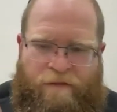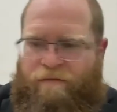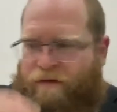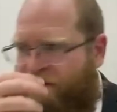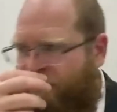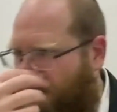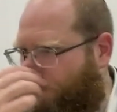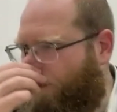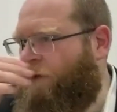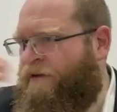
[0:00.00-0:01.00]
supper
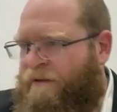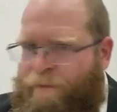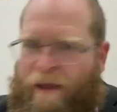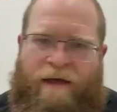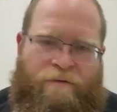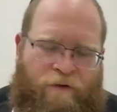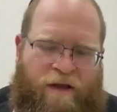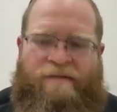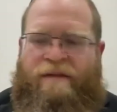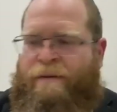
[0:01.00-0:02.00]
and going to bed and
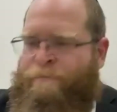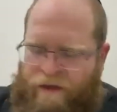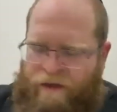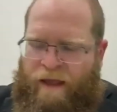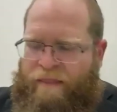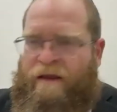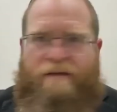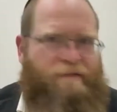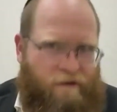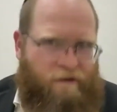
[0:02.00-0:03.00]
resting, and the
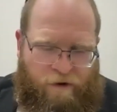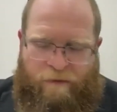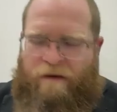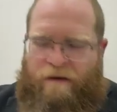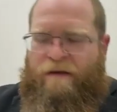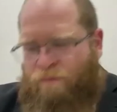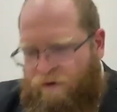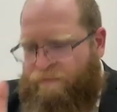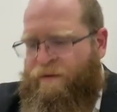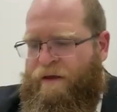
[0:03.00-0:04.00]
next thing you know, it can be the next
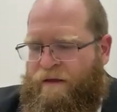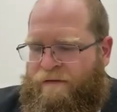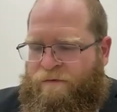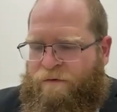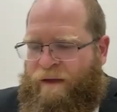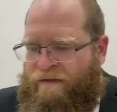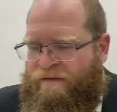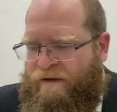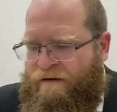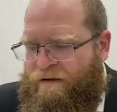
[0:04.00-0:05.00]
morning. So we made
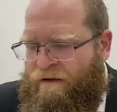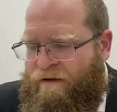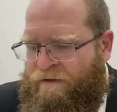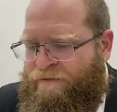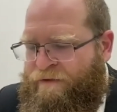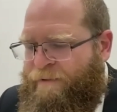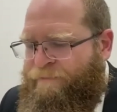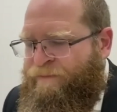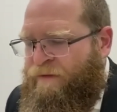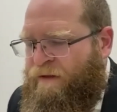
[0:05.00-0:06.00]
this Indian of
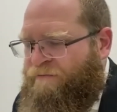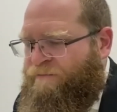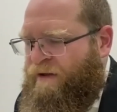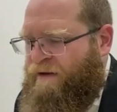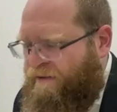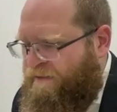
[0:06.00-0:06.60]
midnight.